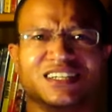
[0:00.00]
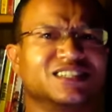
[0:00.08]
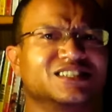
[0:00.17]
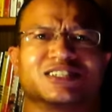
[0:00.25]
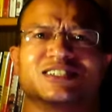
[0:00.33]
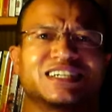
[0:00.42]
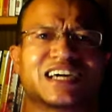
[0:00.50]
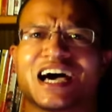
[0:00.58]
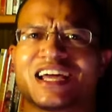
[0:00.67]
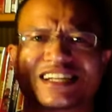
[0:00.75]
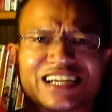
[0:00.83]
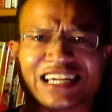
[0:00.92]
So you
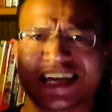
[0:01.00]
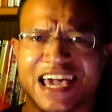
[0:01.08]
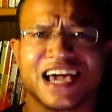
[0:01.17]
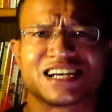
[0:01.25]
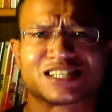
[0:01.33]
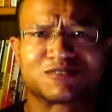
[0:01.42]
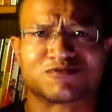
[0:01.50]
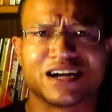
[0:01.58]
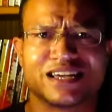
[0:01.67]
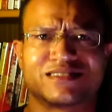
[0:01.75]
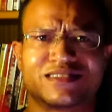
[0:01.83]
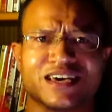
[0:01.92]
got the cast
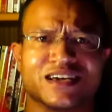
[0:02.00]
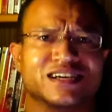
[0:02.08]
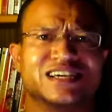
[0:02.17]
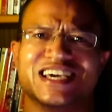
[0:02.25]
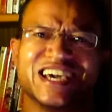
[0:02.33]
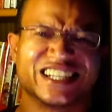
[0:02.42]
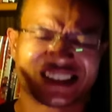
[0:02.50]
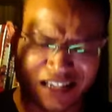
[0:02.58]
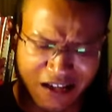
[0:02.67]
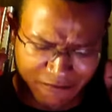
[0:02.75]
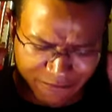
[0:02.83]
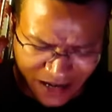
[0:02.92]
right there. It's
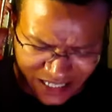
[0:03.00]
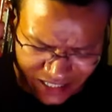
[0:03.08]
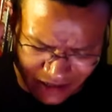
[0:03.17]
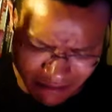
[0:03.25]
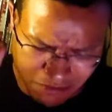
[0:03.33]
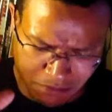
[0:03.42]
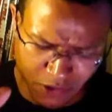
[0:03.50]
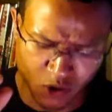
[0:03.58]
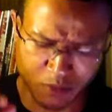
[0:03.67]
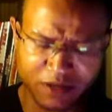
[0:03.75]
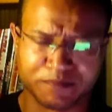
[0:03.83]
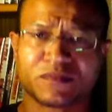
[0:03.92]
fucking
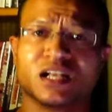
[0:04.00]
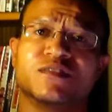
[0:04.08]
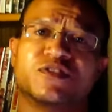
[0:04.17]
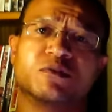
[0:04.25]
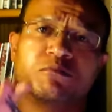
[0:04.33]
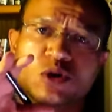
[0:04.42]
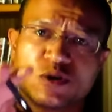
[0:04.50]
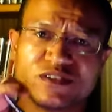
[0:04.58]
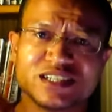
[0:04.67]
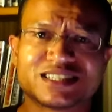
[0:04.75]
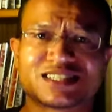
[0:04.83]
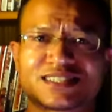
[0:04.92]
booming. The movie
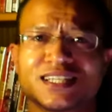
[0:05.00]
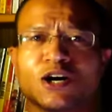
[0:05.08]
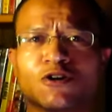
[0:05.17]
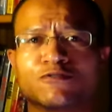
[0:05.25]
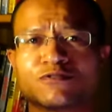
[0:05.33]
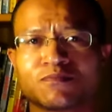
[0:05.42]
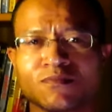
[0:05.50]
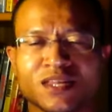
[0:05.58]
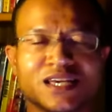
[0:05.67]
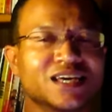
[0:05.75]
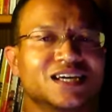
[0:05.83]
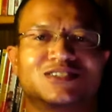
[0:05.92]
itself,
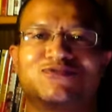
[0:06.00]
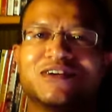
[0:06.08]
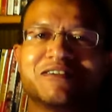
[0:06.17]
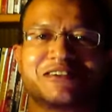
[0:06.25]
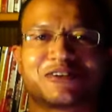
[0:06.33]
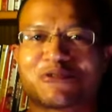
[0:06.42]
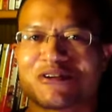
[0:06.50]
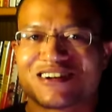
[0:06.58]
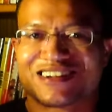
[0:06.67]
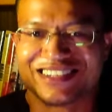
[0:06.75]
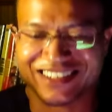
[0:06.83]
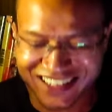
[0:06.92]
it's very
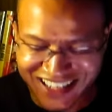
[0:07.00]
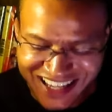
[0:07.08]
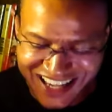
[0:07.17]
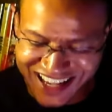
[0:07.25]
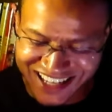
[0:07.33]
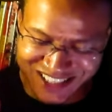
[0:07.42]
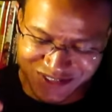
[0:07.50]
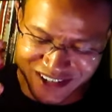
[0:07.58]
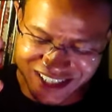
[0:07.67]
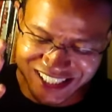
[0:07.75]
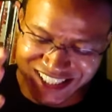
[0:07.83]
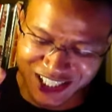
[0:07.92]
quirky, and it's
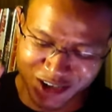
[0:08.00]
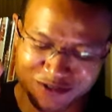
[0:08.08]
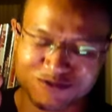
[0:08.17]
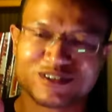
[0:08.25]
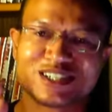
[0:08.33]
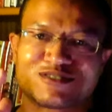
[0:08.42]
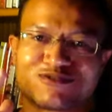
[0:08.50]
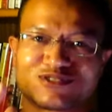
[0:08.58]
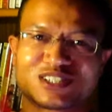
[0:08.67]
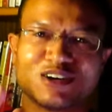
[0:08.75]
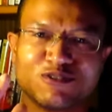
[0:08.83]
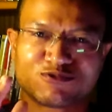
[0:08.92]
very
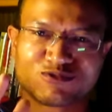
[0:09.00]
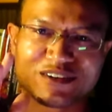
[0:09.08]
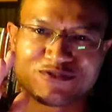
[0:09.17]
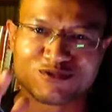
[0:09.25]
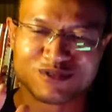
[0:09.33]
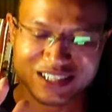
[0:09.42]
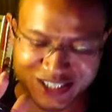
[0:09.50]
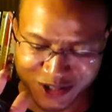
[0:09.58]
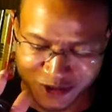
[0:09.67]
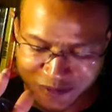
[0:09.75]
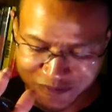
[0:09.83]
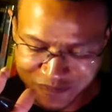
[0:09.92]

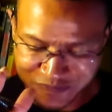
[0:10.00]
self-referential,